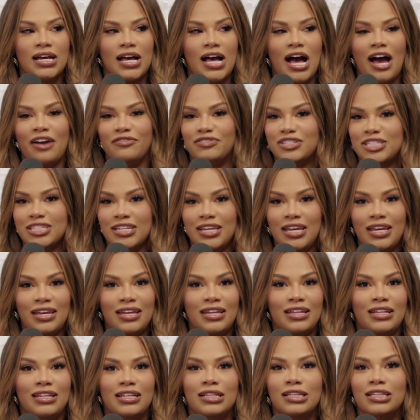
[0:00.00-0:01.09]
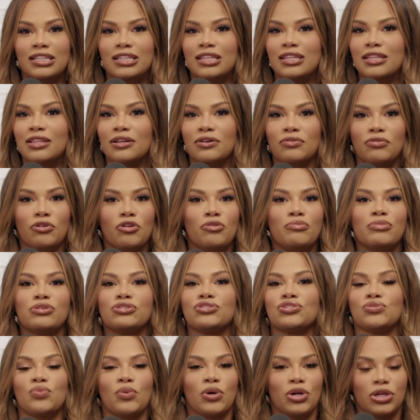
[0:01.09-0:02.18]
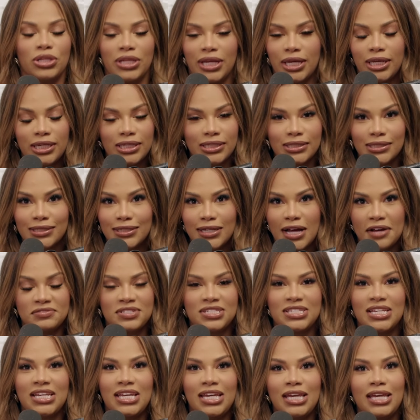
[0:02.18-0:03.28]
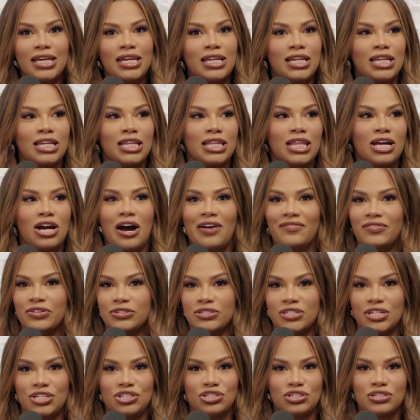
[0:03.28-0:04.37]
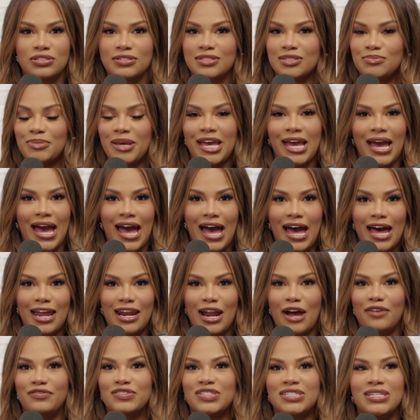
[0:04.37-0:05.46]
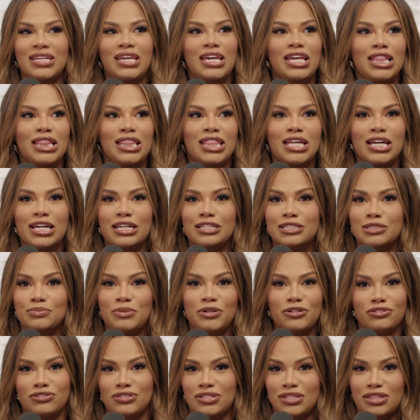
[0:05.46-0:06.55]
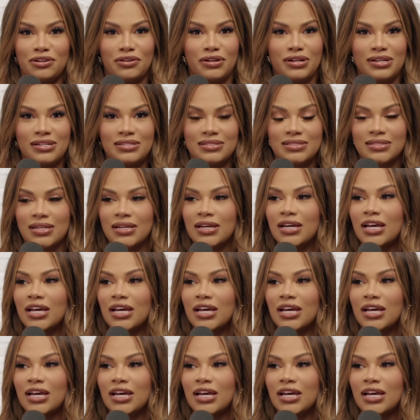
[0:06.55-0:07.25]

I've seen the rumors swirling. I've seen the conversations being had. I've seen the conspiracy theories.